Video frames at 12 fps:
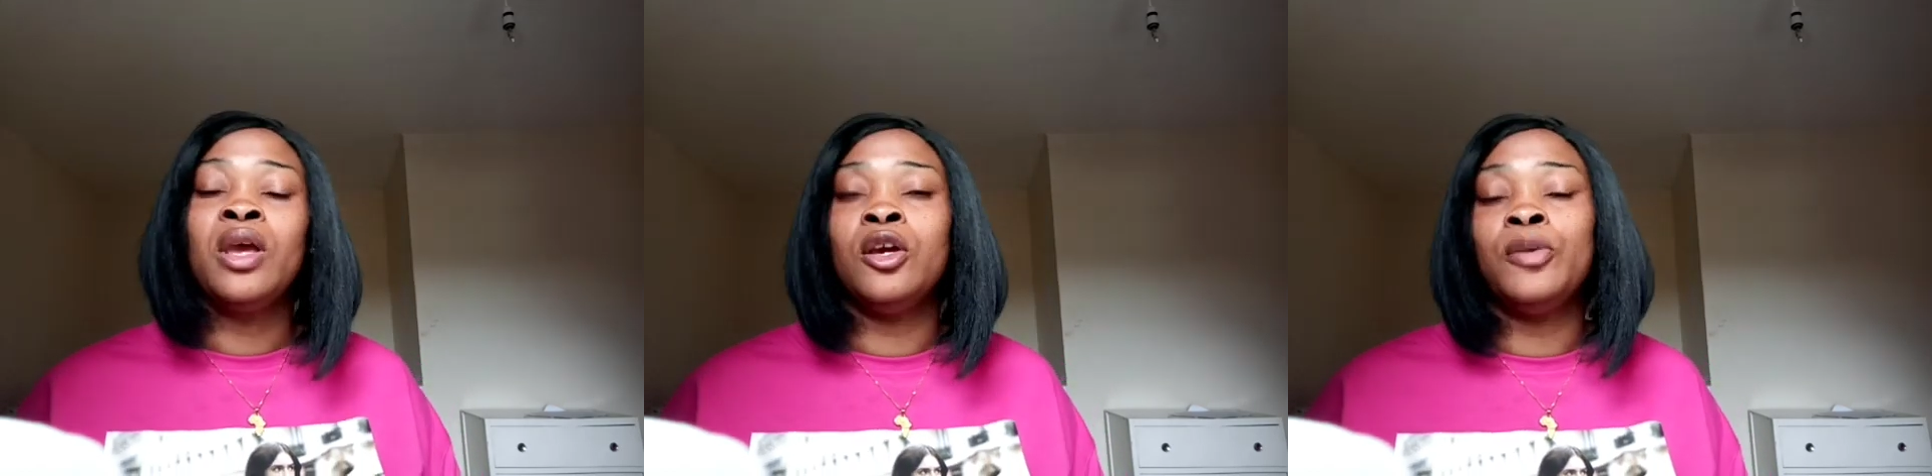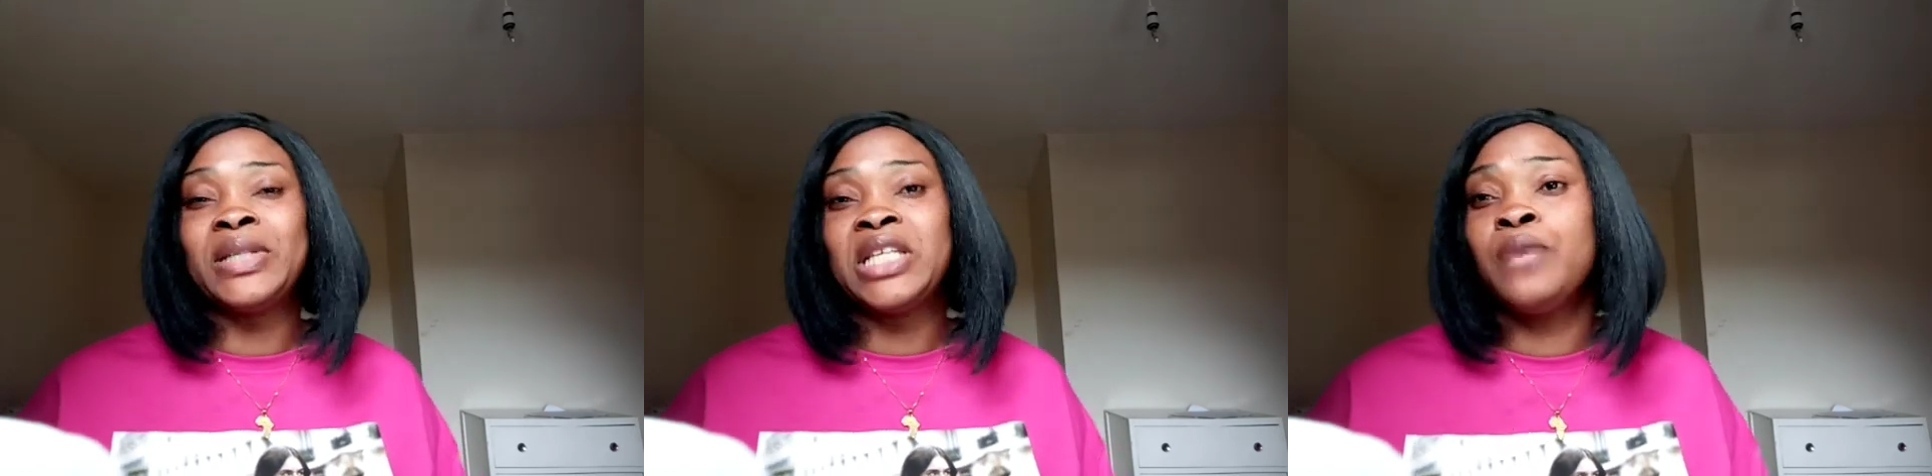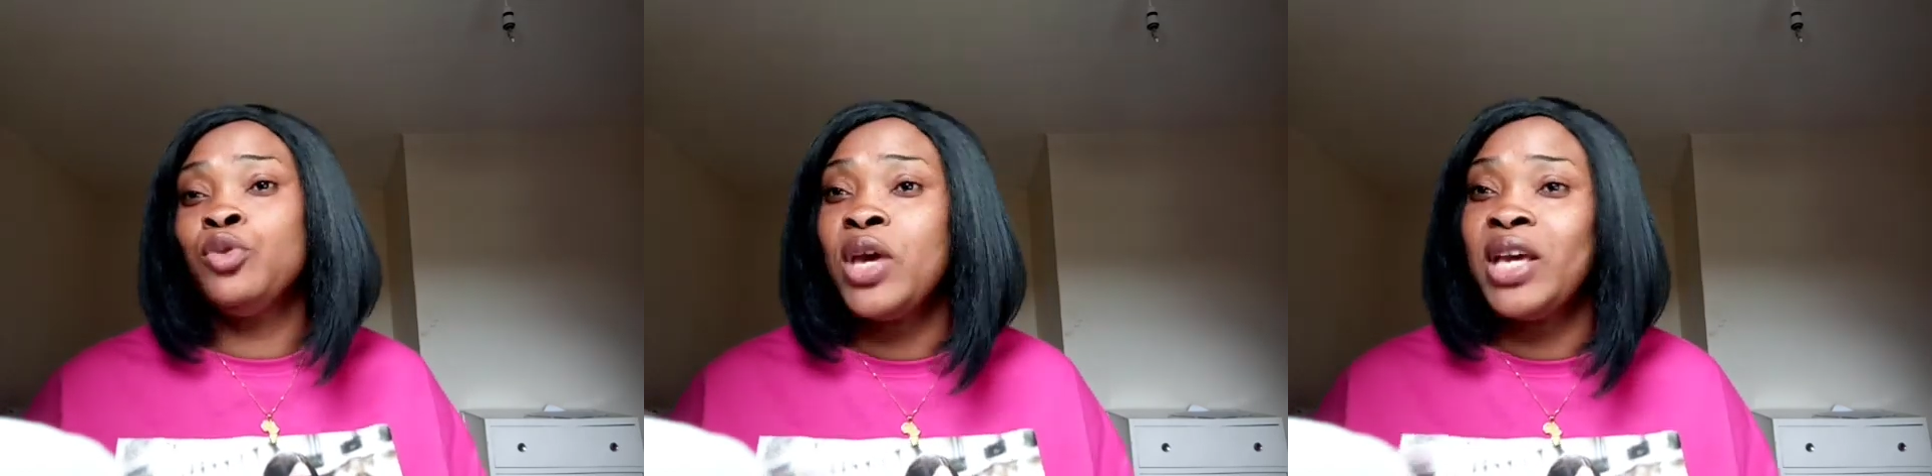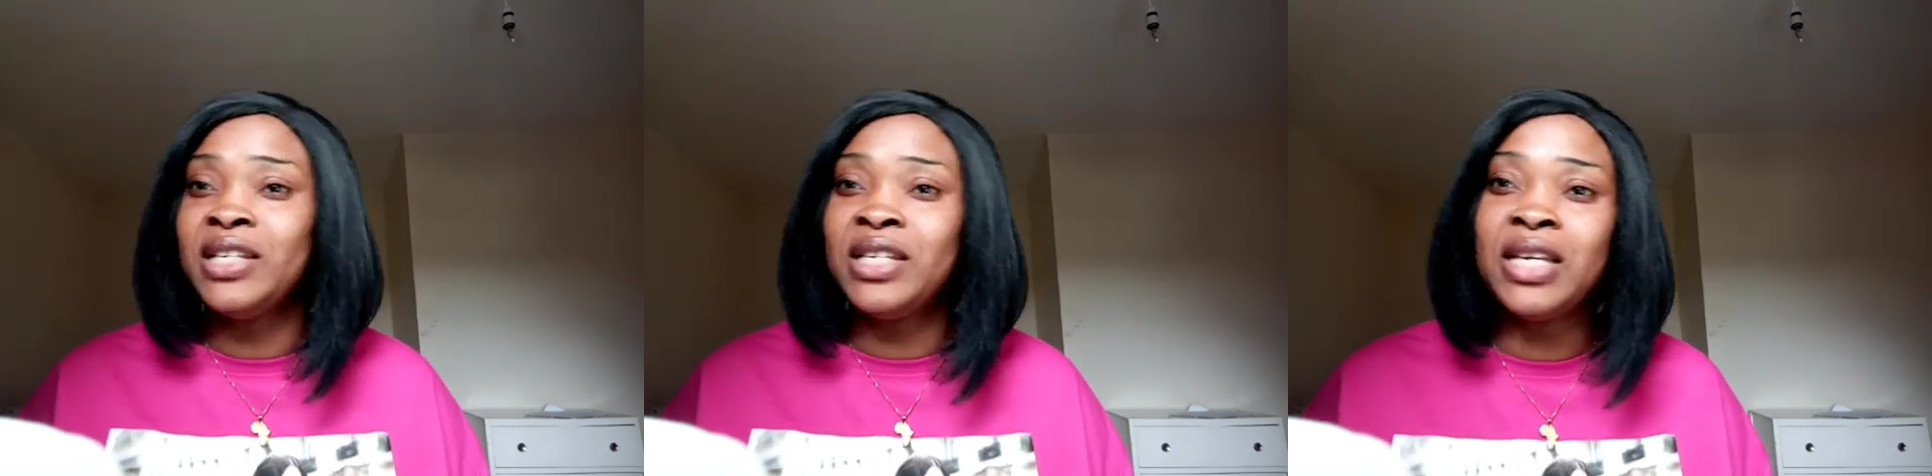by the time you
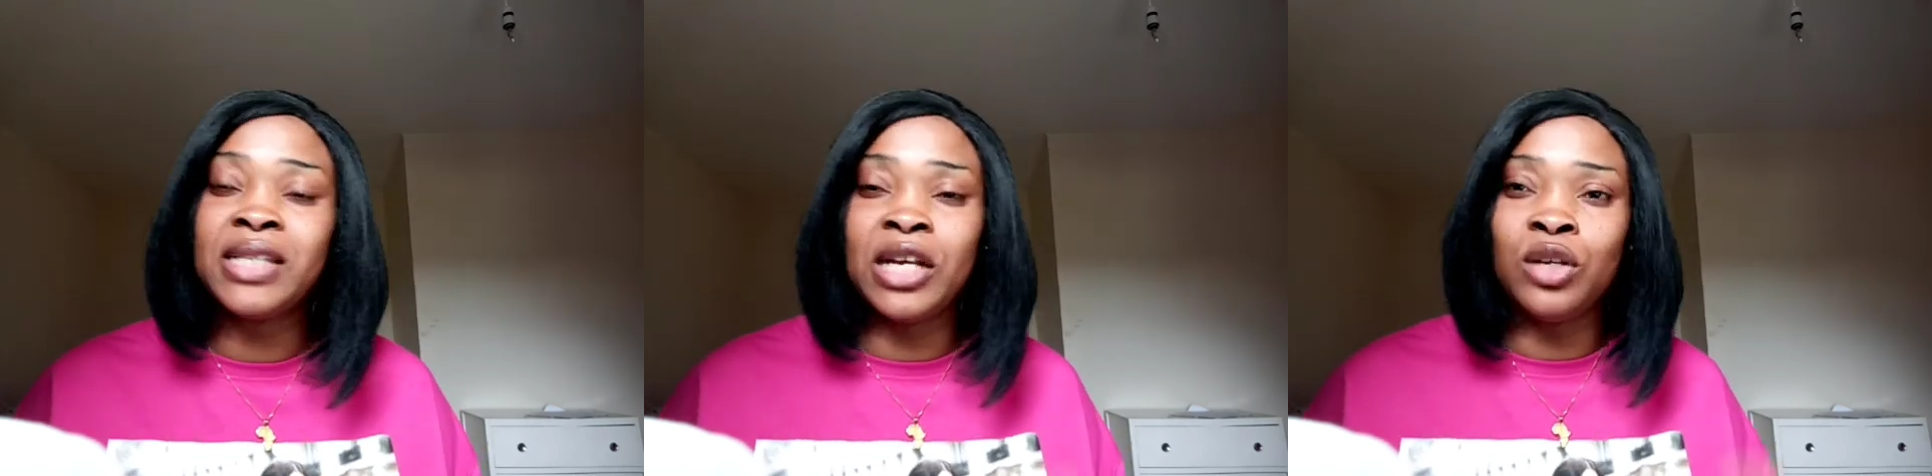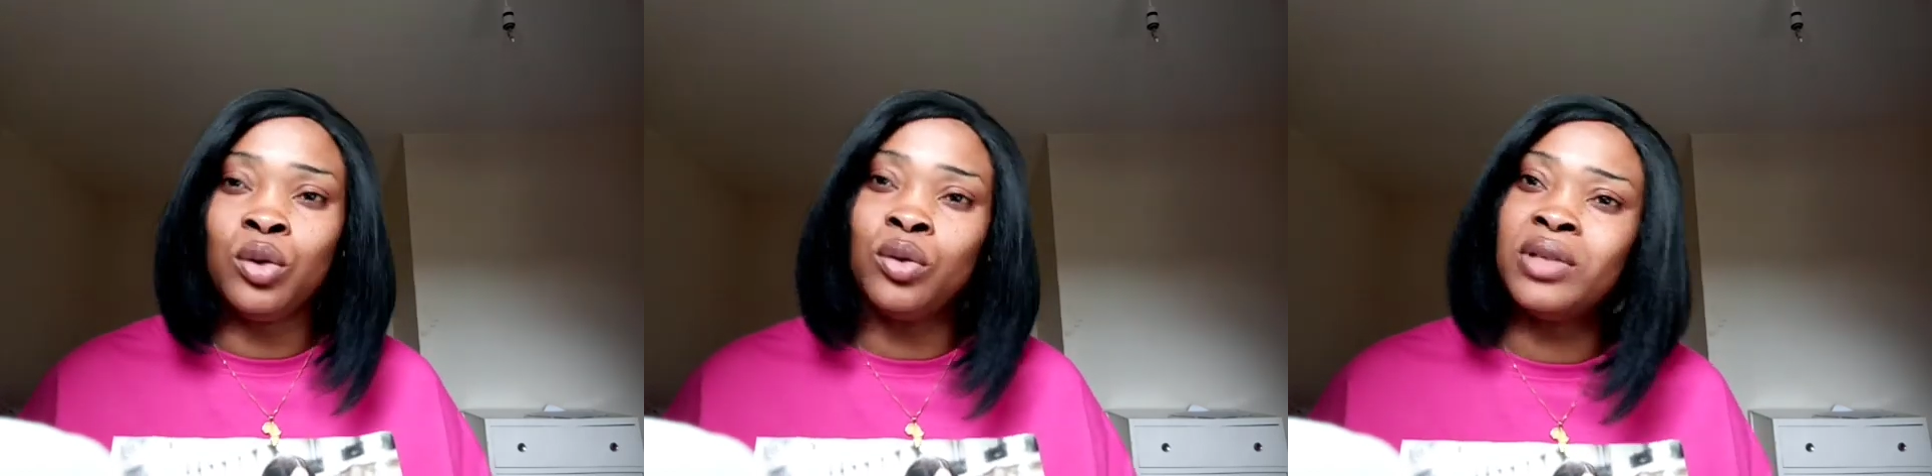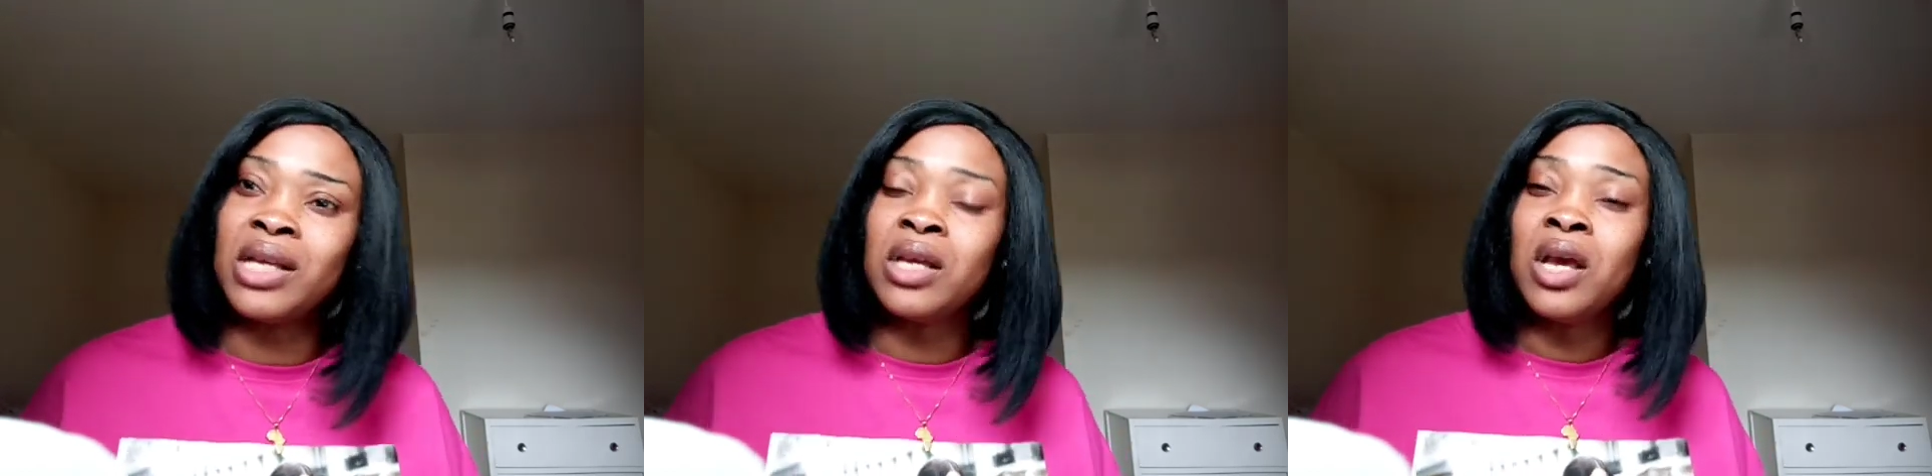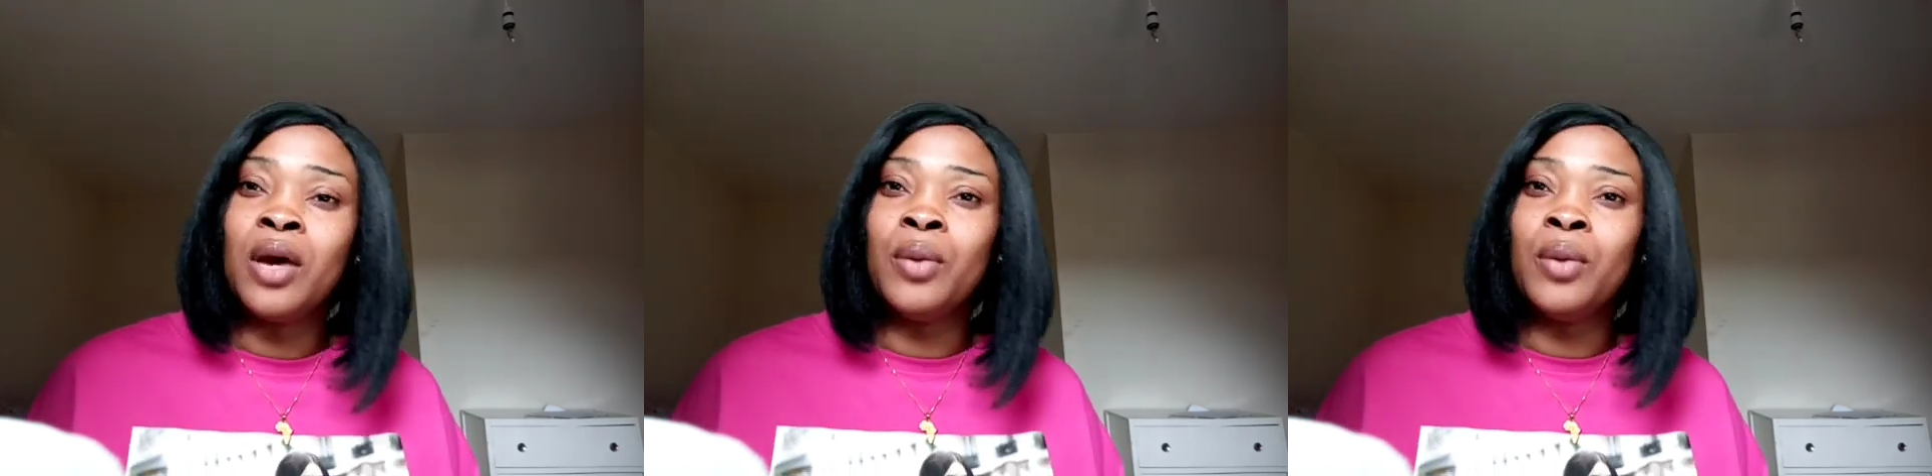edit and all that